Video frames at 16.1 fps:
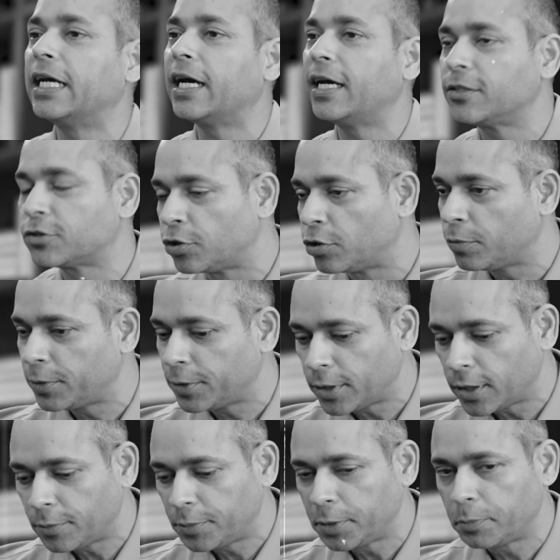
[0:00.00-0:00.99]
AI is going
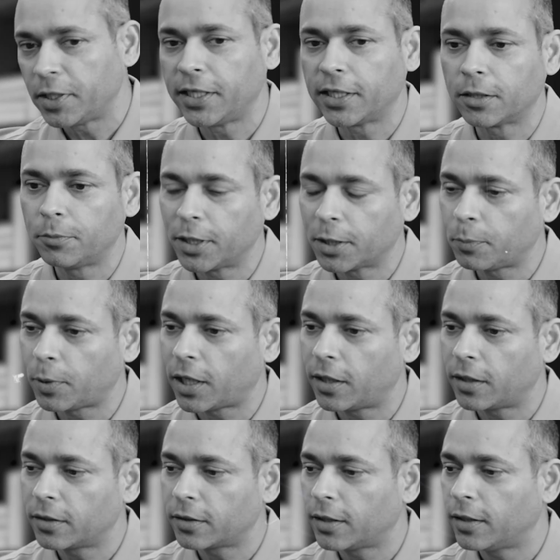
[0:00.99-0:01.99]
to be playing a big
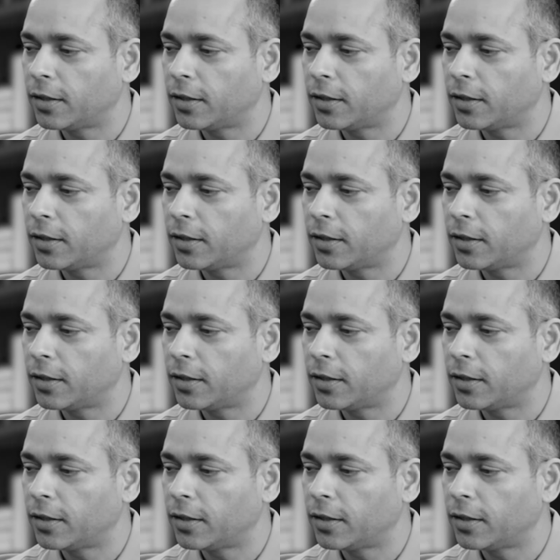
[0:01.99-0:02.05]
part.